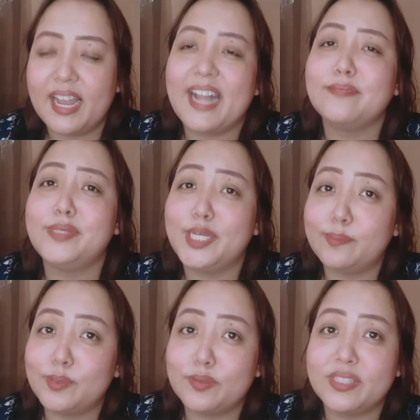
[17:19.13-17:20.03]
I'll be
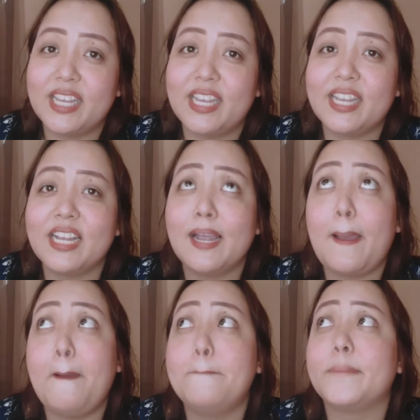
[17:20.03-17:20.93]
uploading
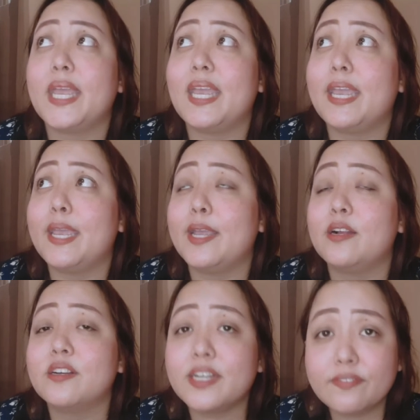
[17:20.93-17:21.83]
a
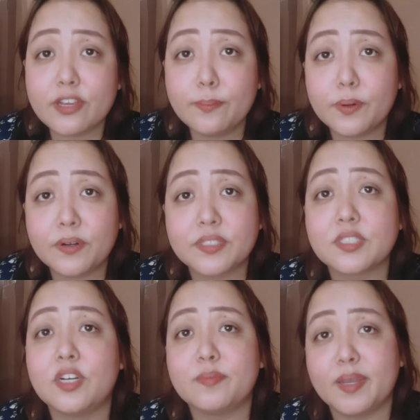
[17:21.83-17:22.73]
review
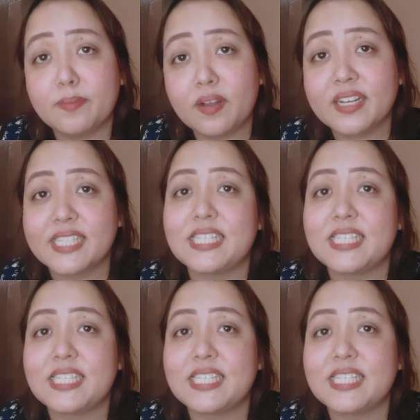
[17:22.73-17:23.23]
post on my blog.